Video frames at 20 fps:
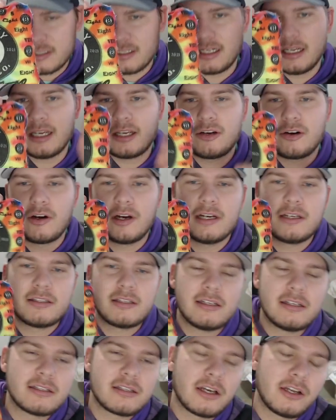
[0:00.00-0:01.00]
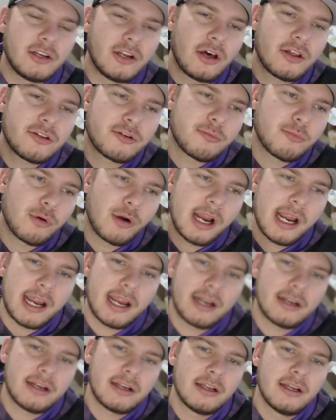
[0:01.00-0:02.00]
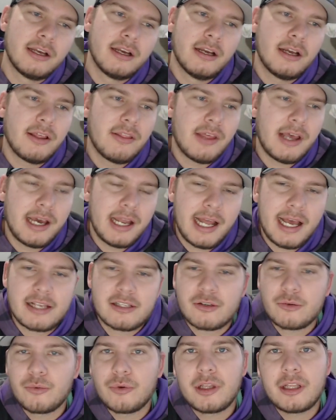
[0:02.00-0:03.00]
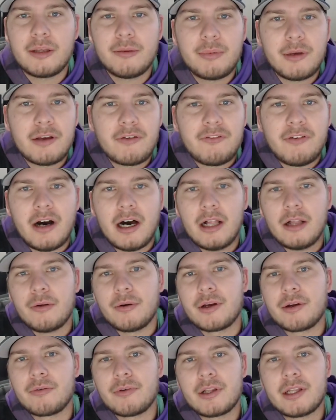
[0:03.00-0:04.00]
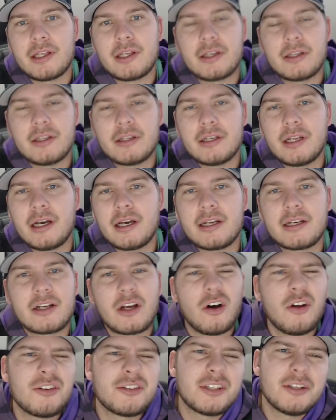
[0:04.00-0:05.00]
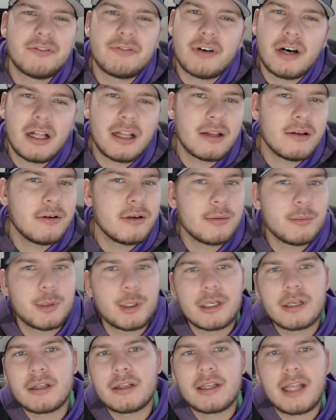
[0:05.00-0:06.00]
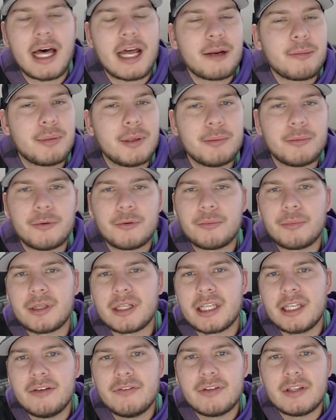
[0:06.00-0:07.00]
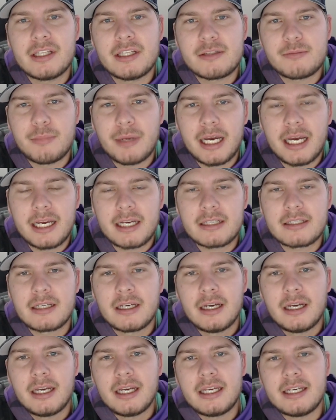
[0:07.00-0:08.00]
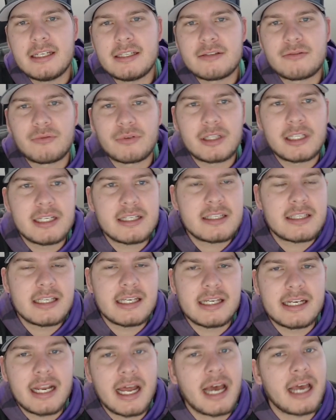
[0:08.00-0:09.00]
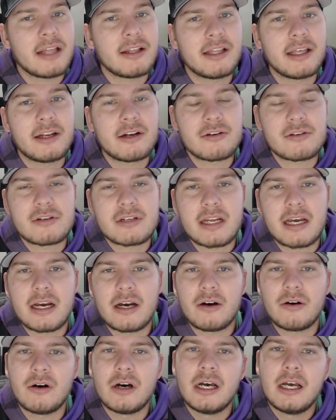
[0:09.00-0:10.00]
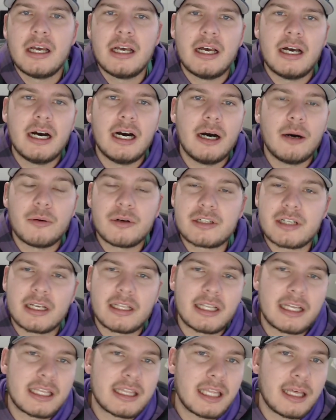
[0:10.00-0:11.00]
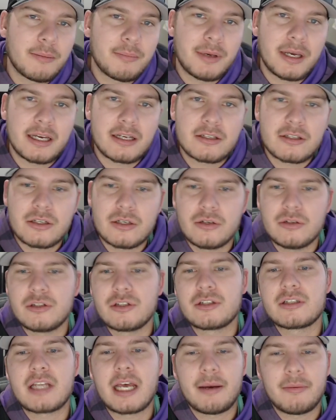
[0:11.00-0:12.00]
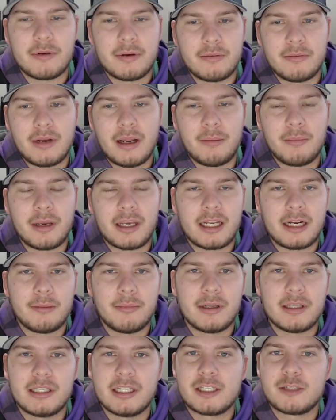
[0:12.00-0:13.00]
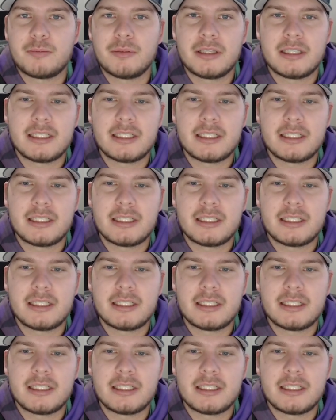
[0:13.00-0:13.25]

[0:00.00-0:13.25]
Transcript: 8 Crazies. Another brand that has a really big following, really not culty following, but a lot of people believe in these bags. He's released the Annihilators now, uh, which I like that bag too. Just happened to not make it on my list. But the